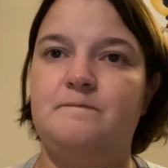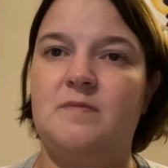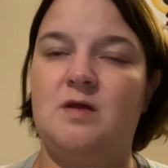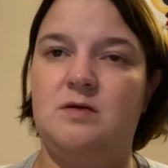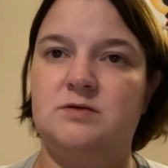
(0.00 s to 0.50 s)

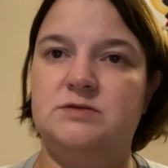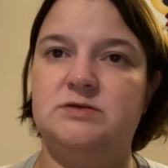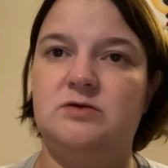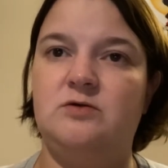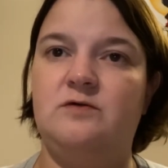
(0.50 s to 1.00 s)

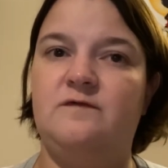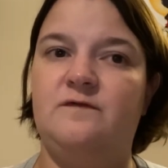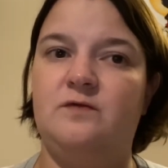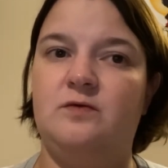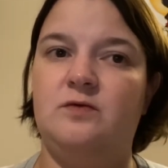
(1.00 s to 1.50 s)
also
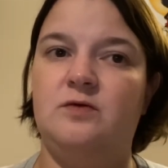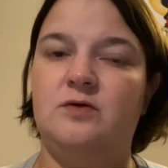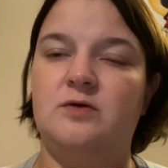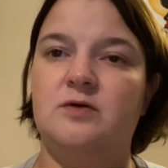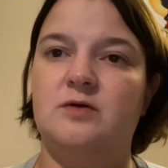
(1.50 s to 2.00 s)

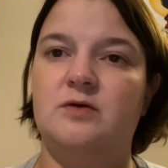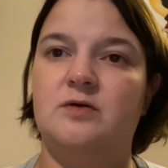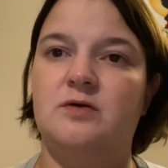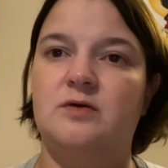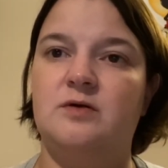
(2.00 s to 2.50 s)
for
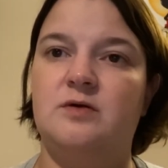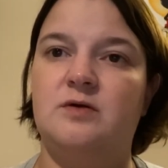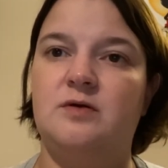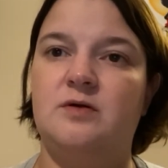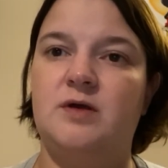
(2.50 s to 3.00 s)

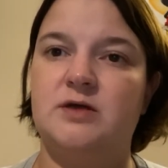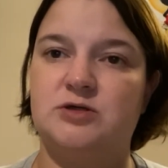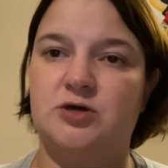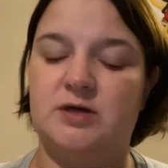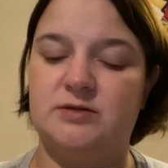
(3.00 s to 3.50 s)
extra
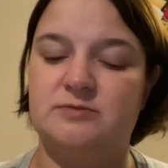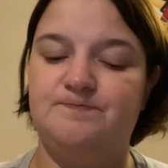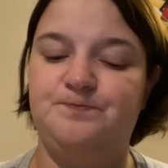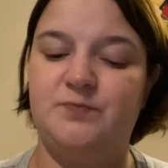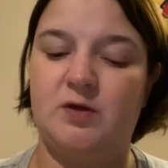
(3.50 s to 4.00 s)
credit.
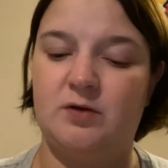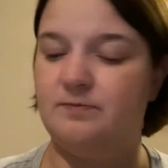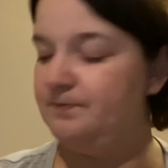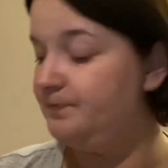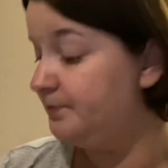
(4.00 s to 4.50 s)
All right.
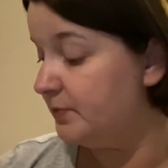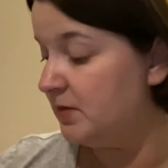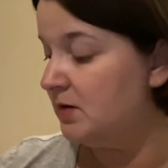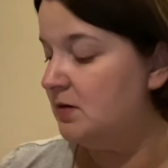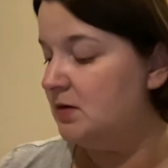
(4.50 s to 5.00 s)

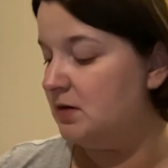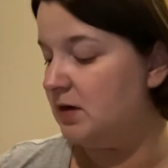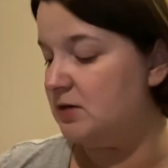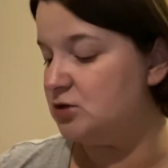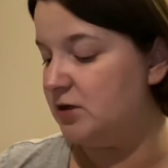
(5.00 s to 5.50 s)

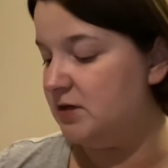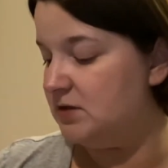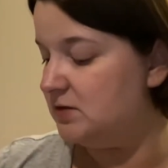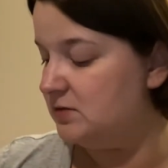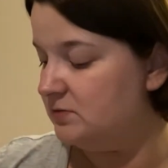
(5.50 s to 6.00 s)
Again, trying
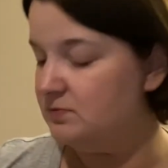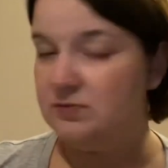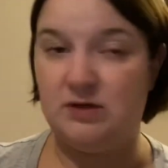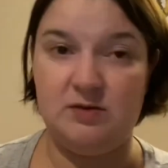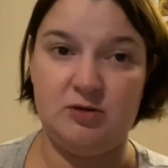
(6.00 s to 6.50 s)
to
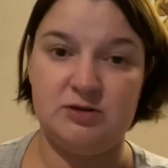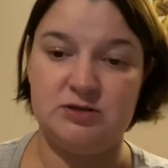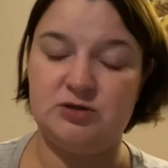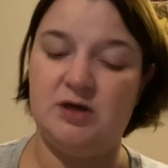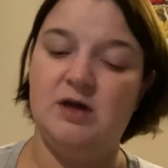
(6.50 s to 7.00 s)
keep all this
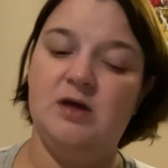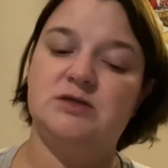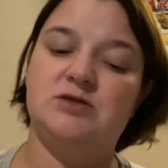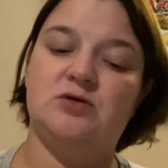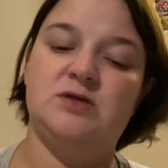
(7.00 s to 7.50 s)
straight.
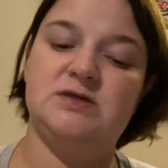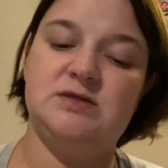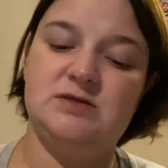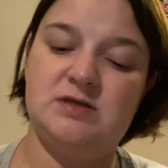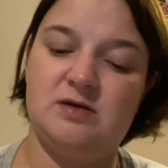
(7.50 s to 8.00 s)
So this
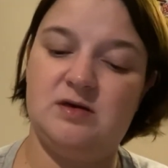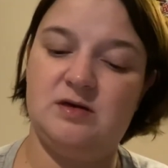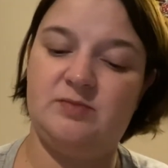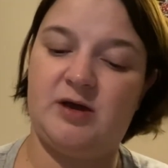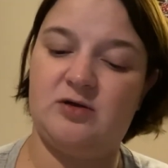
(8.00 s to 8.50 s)
is
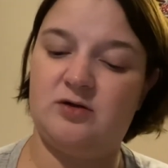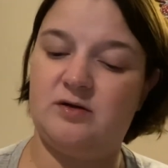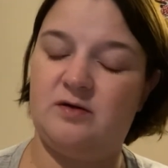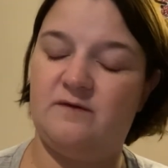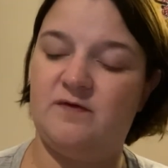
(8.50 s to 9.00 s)
a
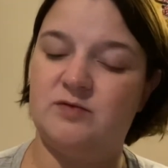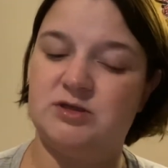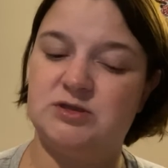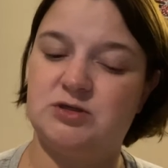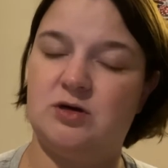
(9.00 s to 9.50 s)
pattern from
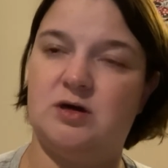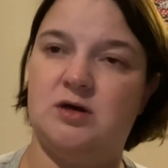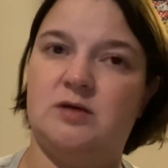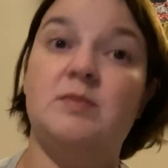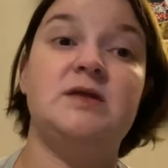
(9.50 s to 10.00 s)
just
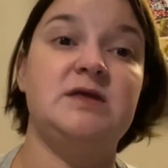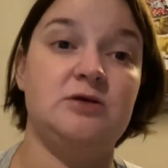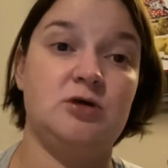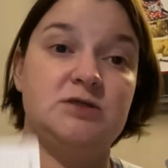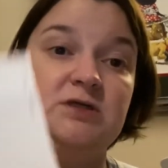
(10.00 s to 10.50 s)
Daily
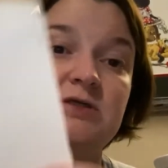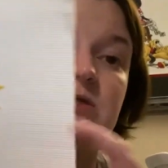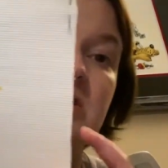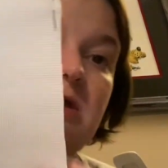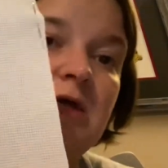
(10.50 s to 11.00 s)
Cross Stitch.
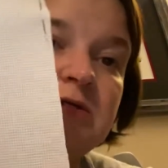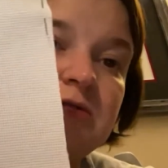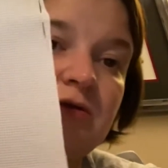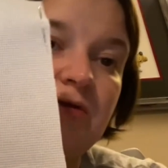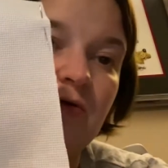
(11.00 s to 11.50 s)
So
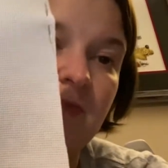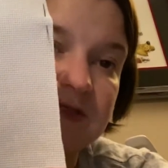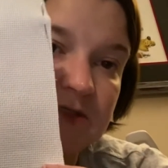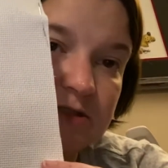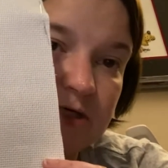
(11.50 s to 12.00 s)
You Are My
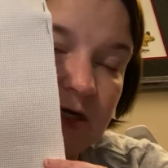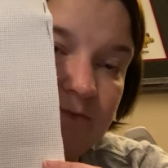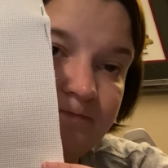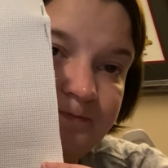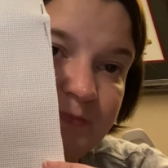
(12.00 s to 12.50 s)

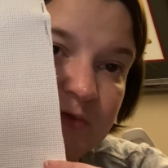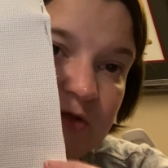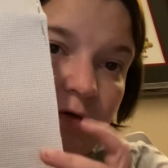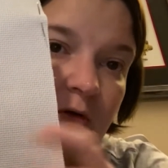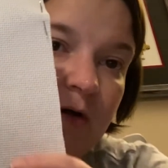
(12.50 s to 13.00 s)
Sunshine.
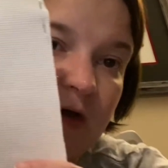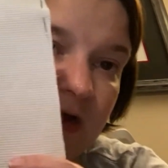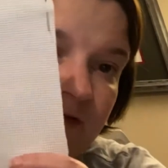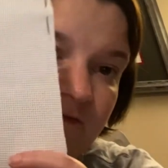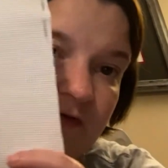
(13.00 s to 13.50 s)
So
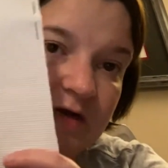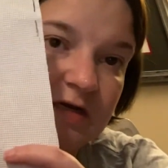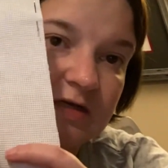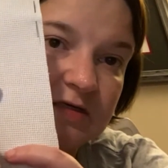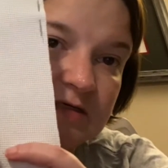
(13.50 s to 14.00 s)
I
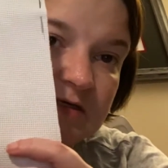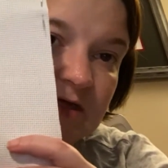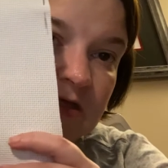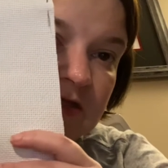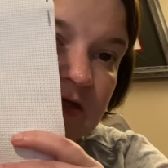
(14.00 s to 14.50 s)
finished
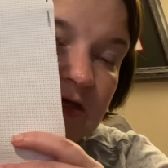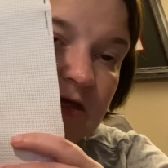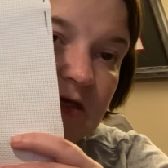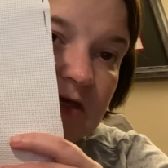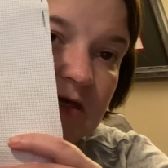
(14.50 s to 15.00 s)
the